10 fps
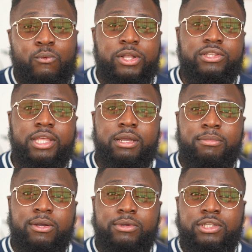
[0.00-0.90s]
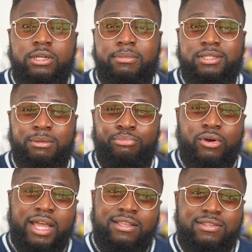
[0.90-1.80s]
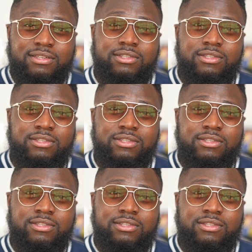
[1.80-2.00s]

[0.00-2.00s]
When you talk about the price,